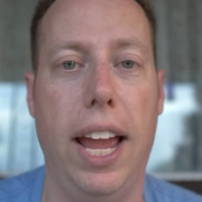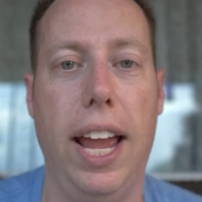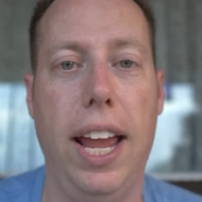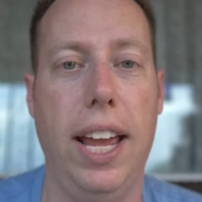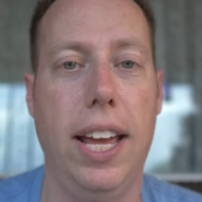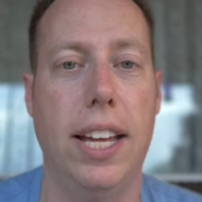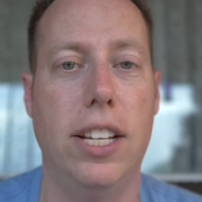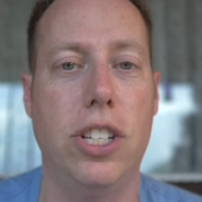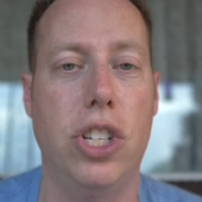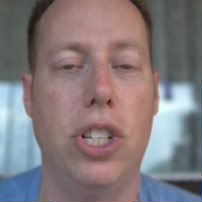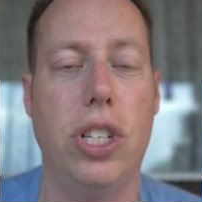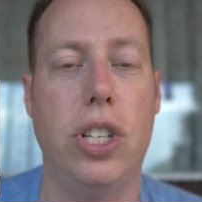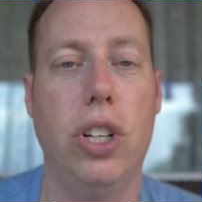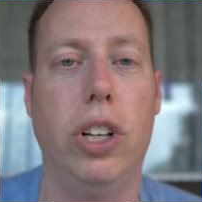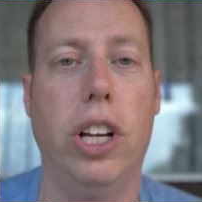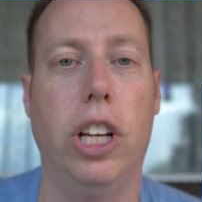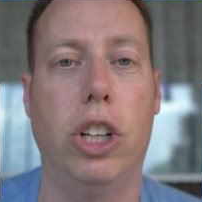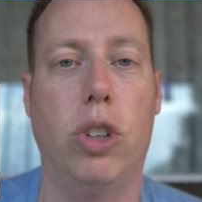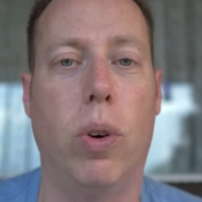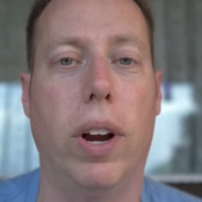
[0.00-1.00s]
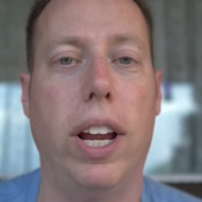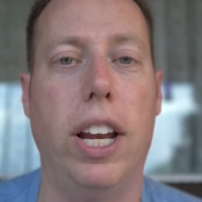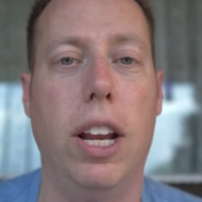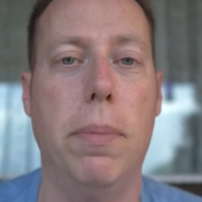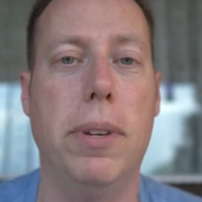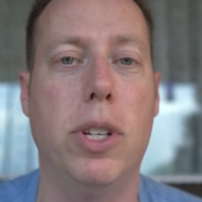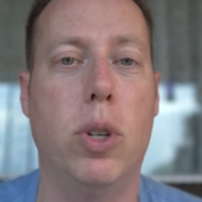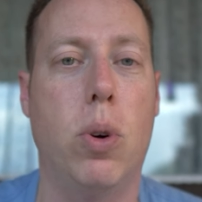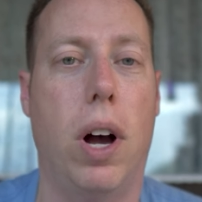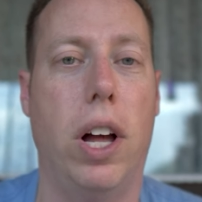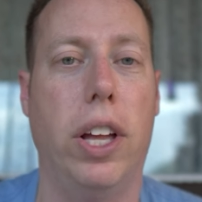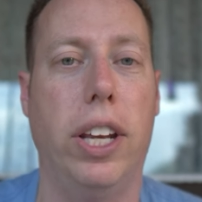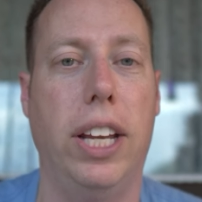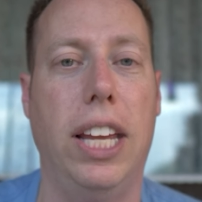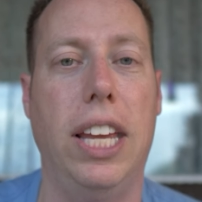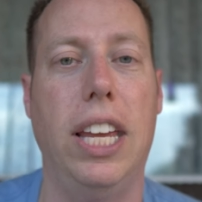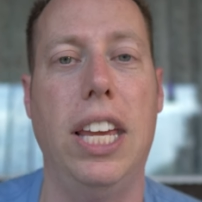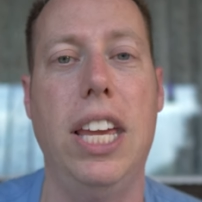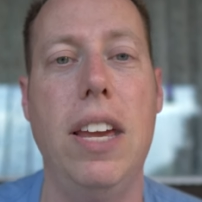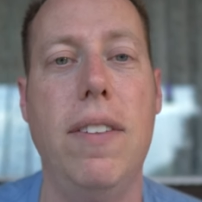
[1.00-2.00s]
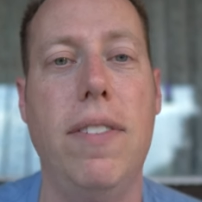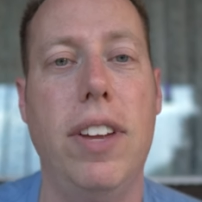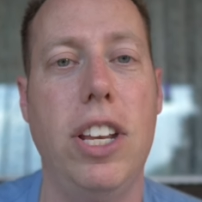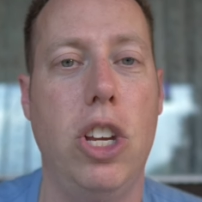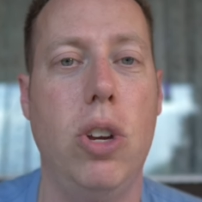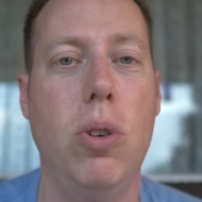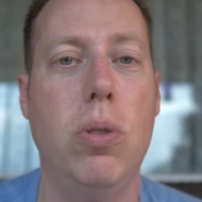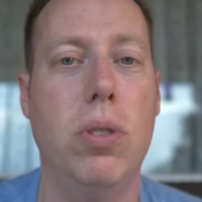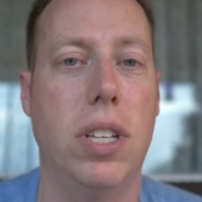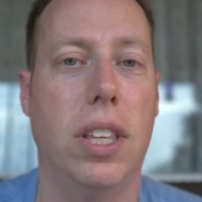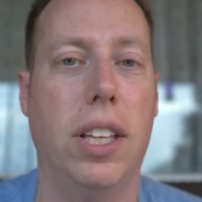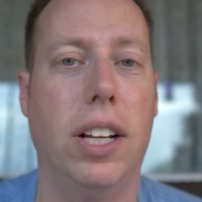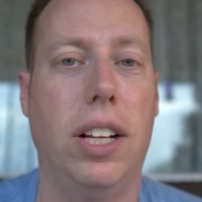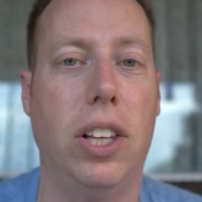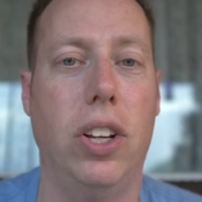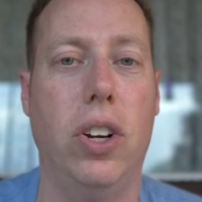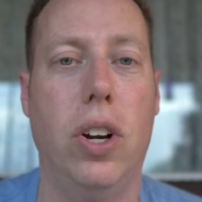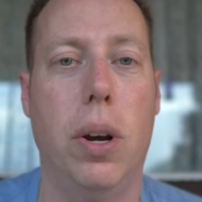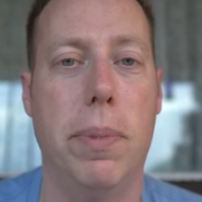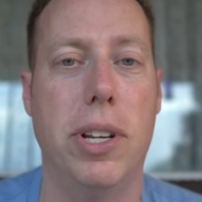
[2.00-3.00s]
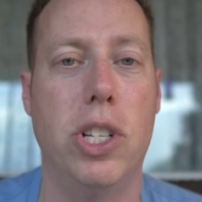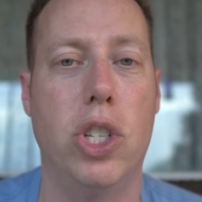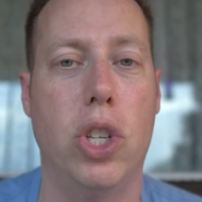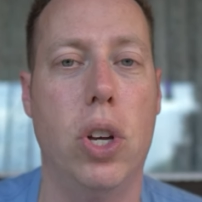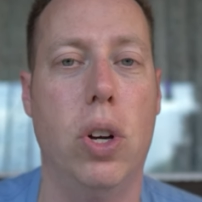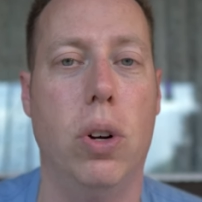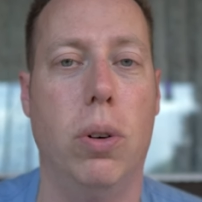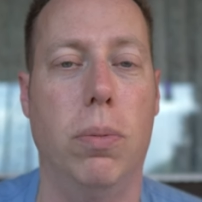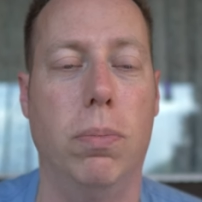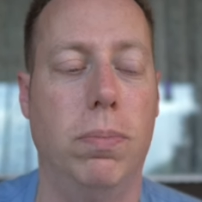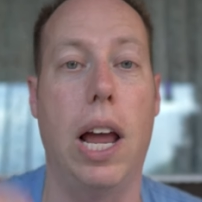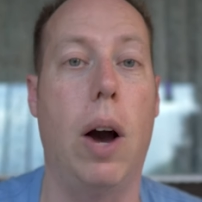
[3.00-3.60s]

and you still get great image quality even using the clear image zoom.